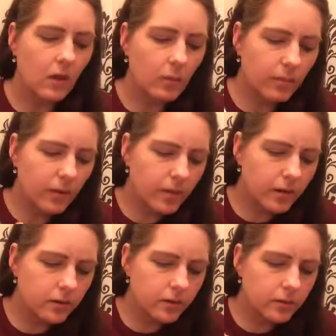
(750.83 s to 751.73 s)
Probably
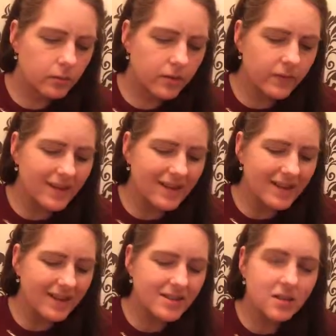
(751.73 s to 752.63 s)
could have done with a
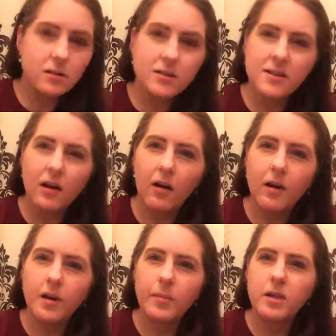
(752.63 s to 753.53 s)
little
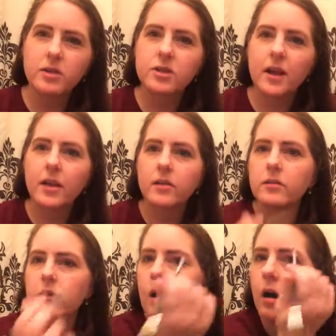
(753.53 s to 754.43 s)
tiny bit shade
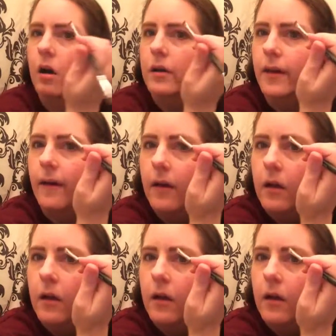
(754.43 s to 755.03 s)
darker,